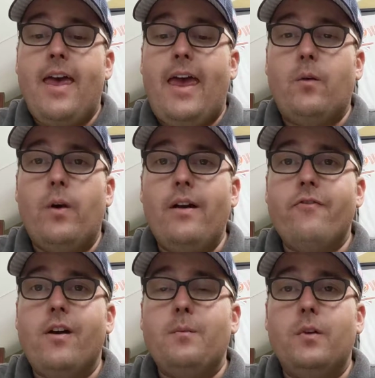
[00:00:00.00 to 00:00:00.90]
And
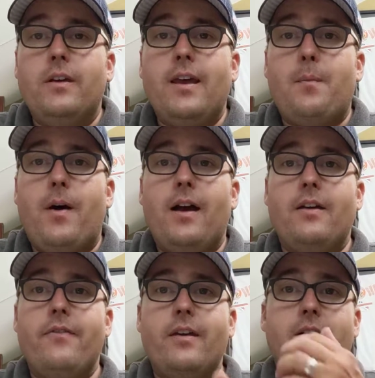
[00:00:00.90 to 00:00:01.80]
whenever I'm looking at
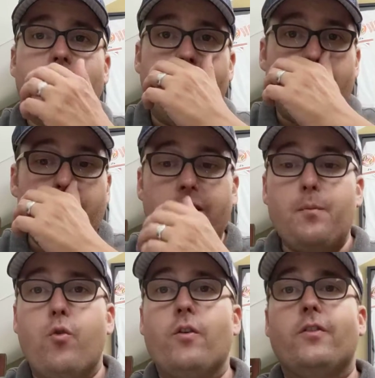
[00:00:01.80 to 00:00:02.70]
buying a vehicle, it's really
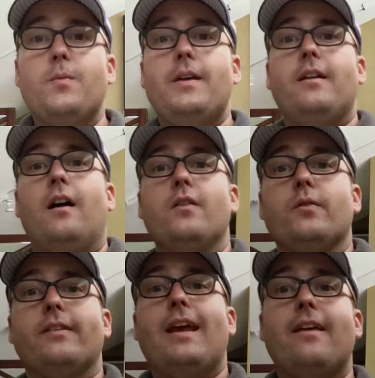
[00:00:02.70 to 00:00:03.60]
important to me to
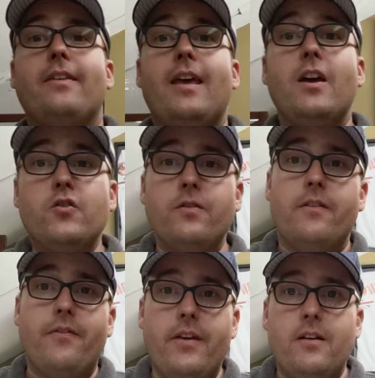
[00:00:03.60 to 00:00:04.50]
understand the history
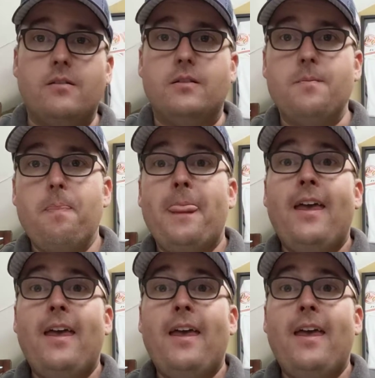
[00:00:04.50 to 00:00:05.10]
of the vehicle,